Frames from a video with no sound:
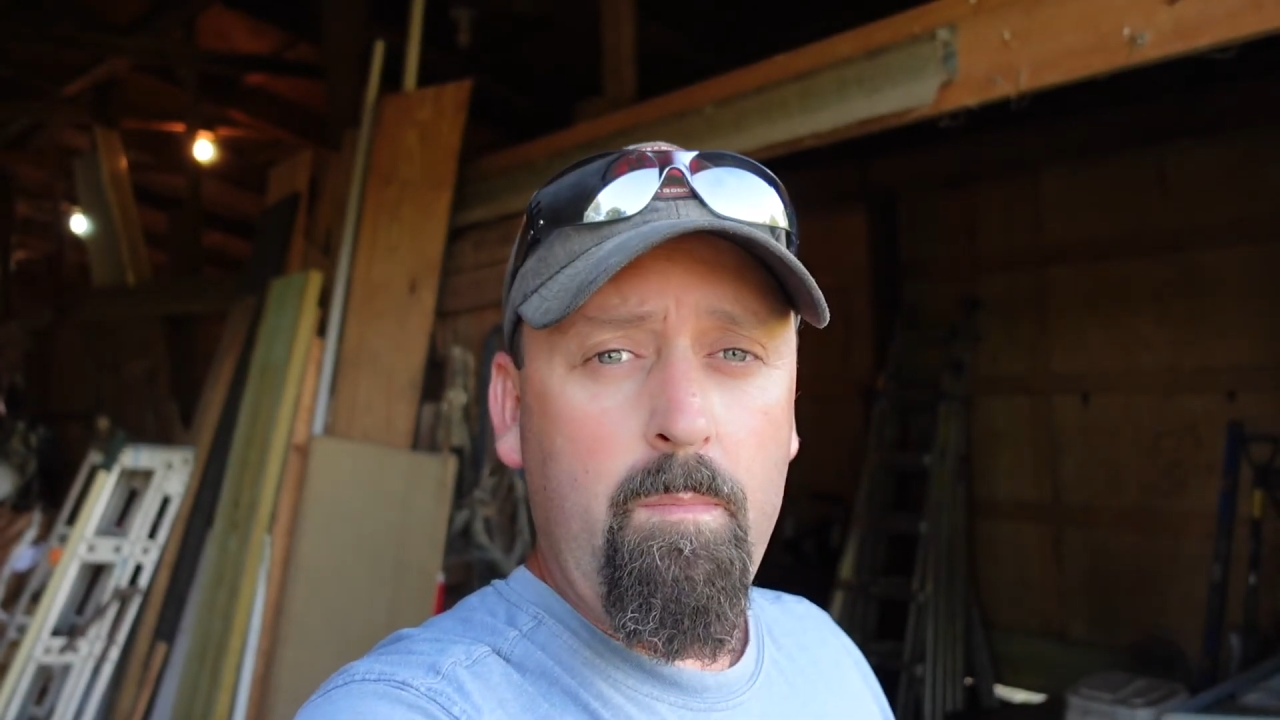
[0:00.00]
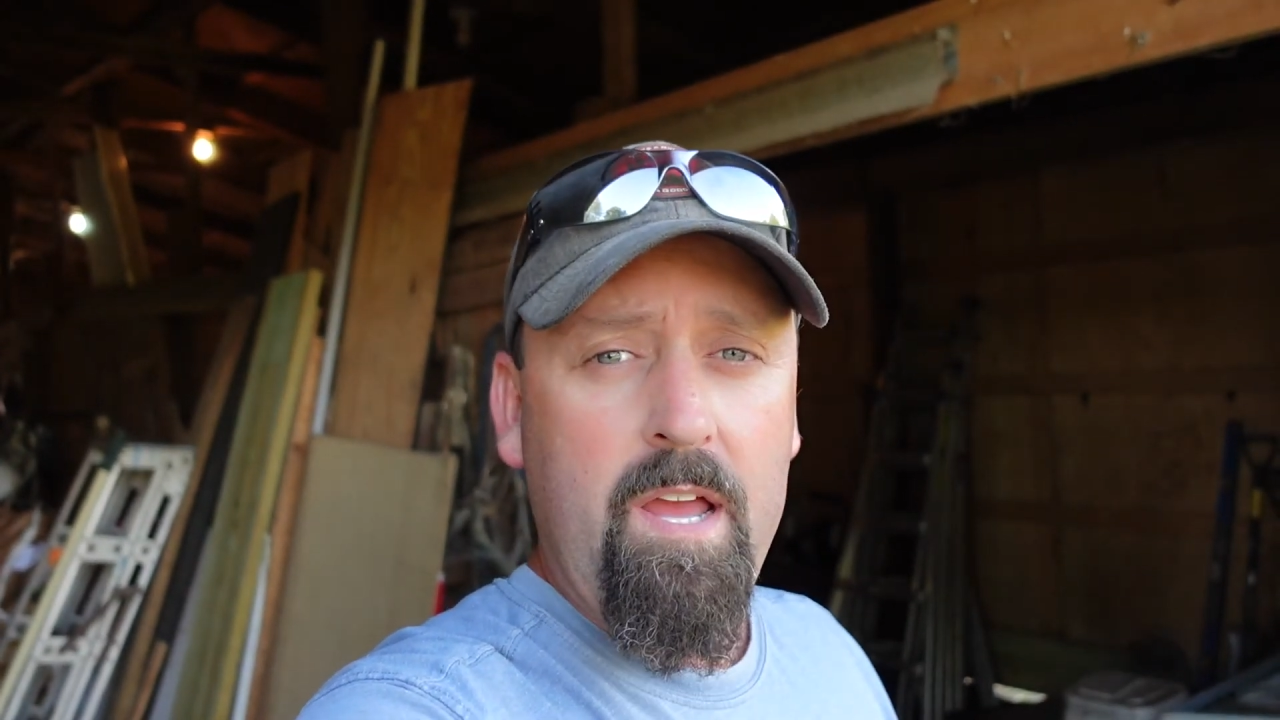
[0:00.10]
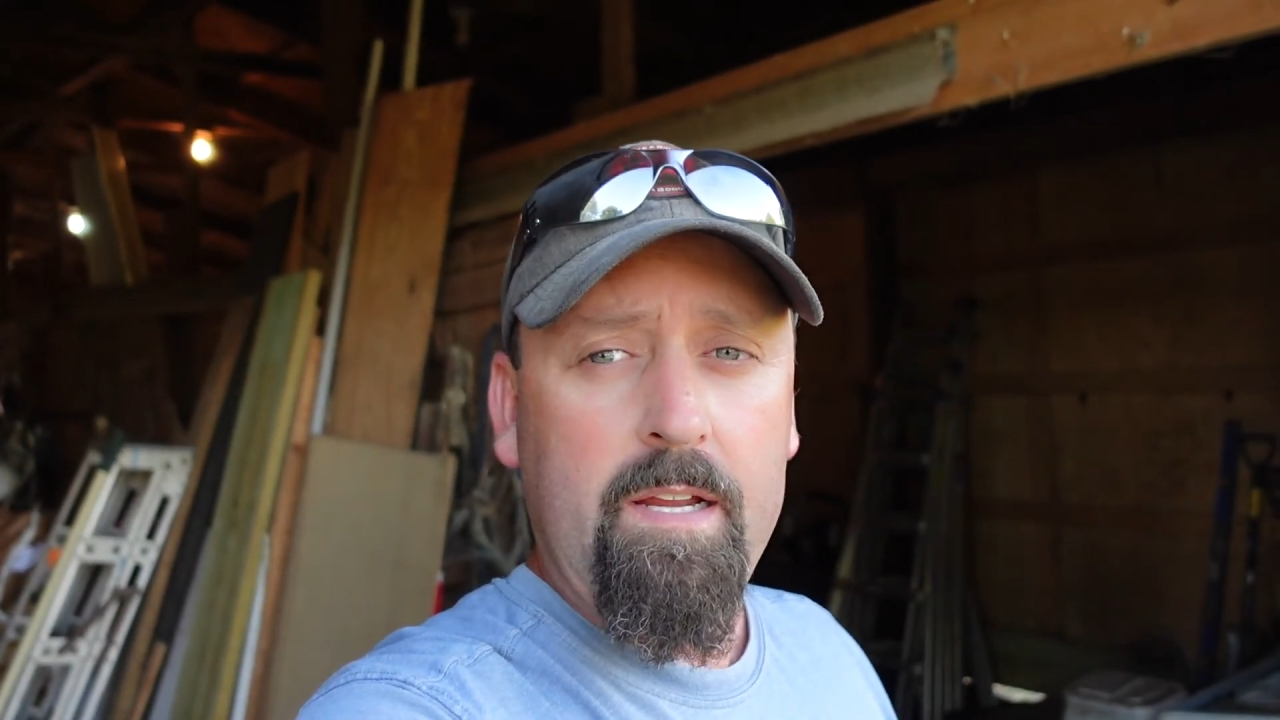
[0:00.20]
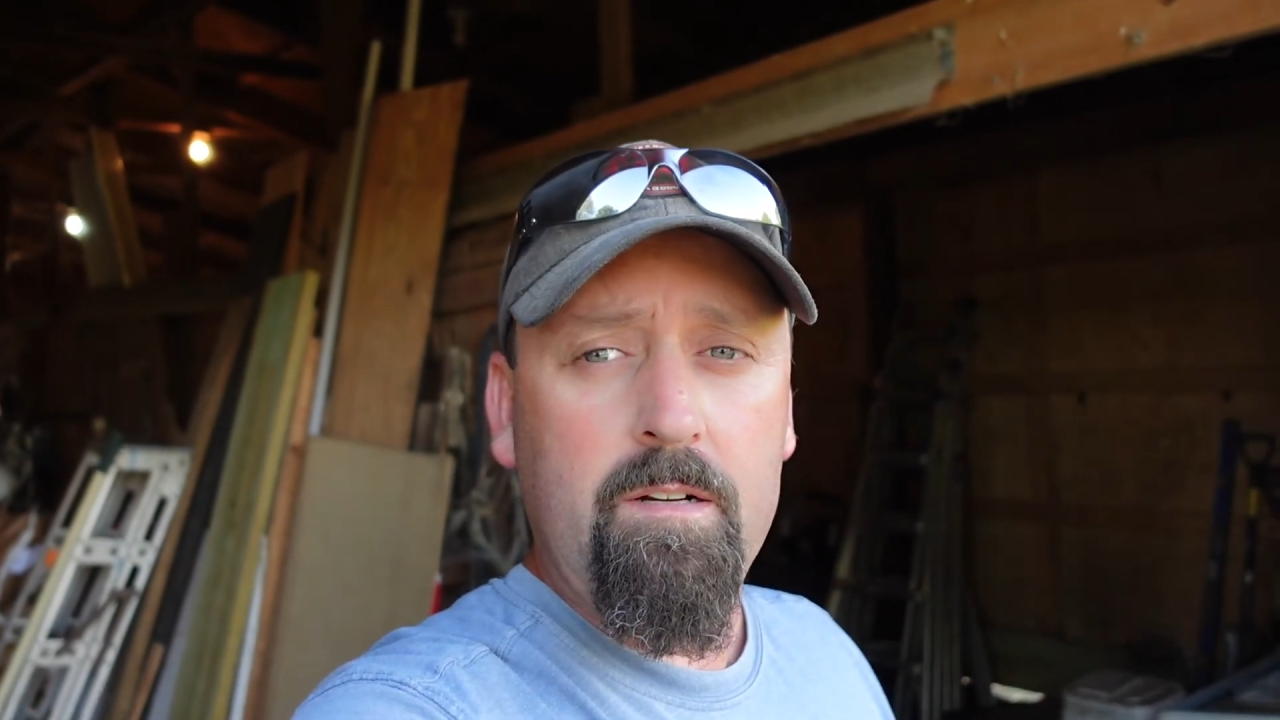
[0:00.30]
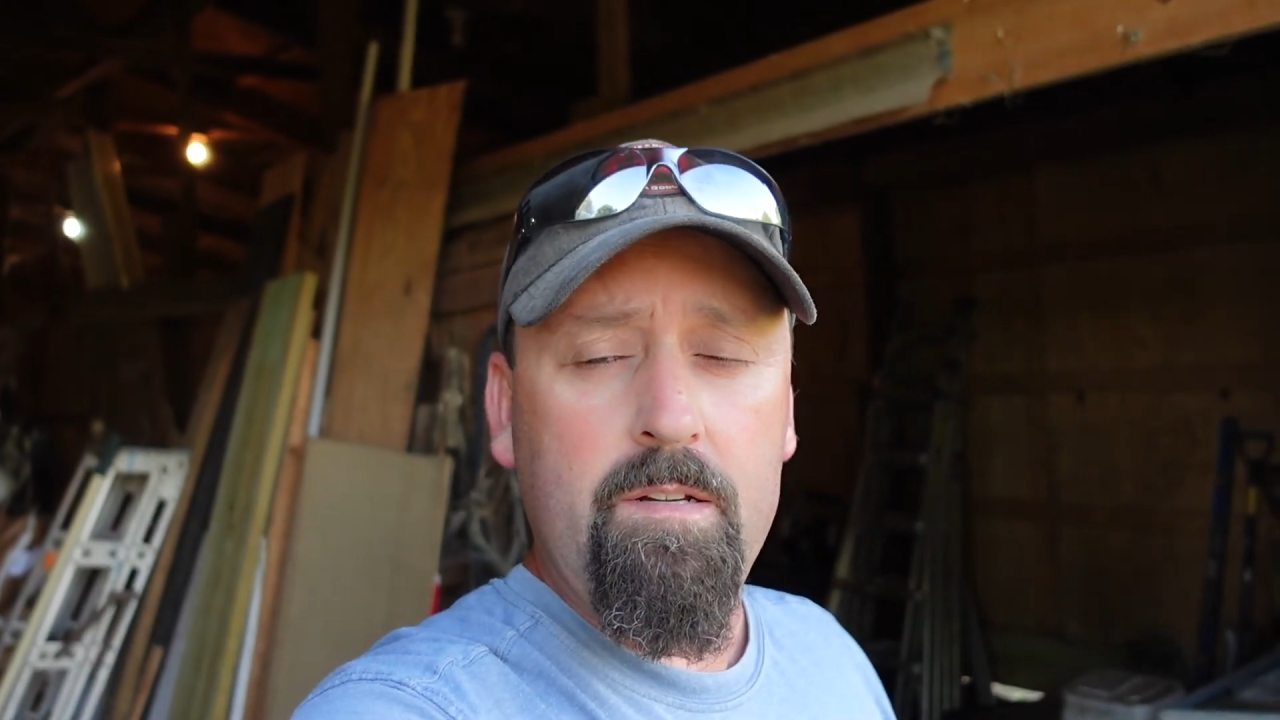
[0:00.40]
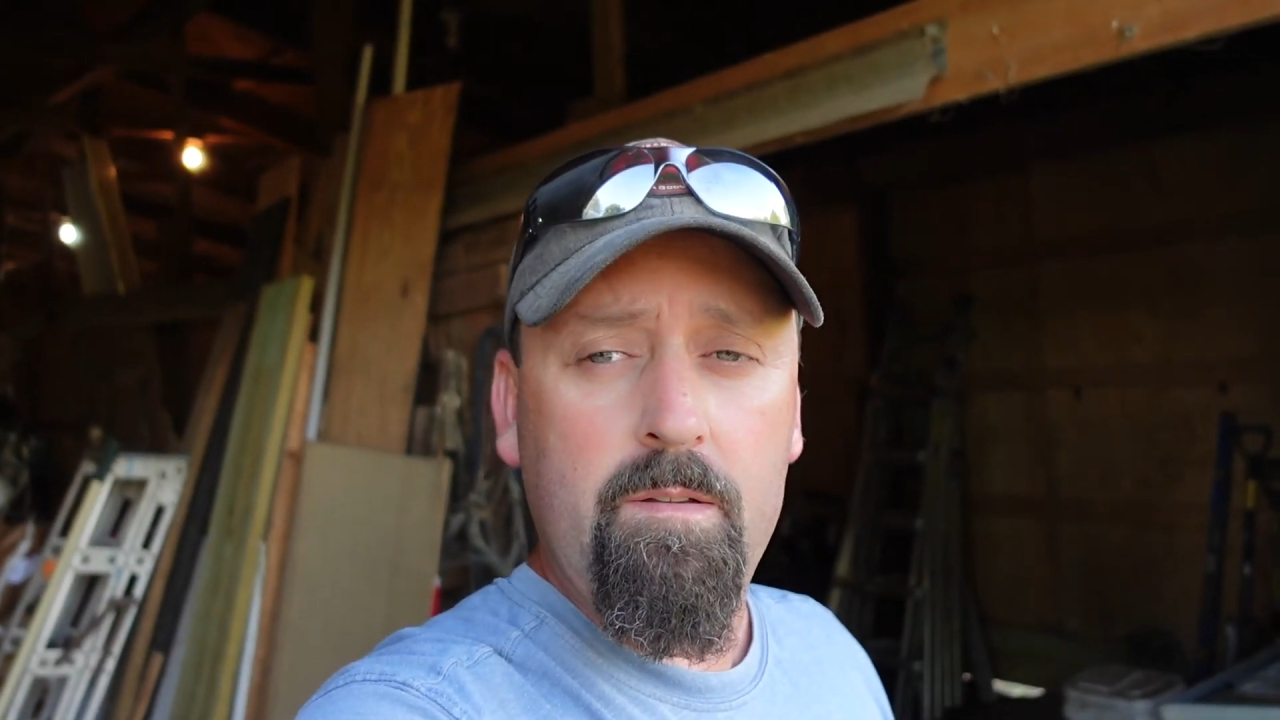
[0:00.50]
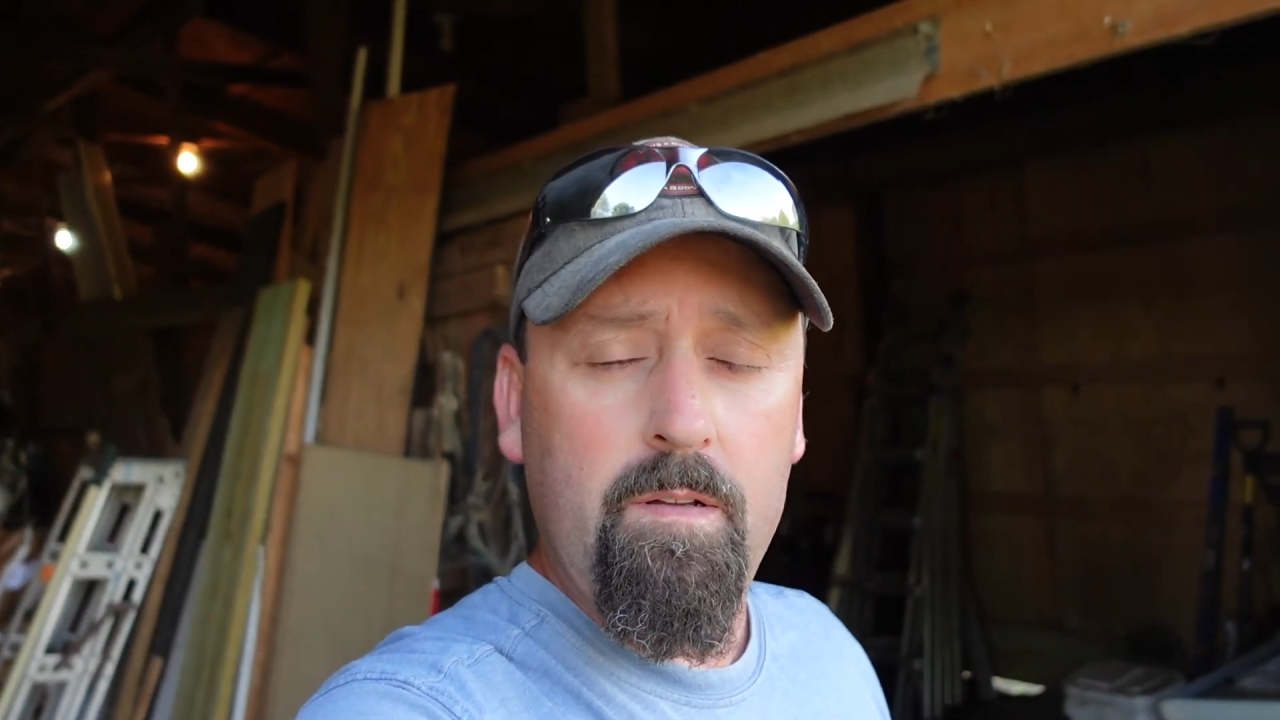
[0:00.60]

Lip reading: back here too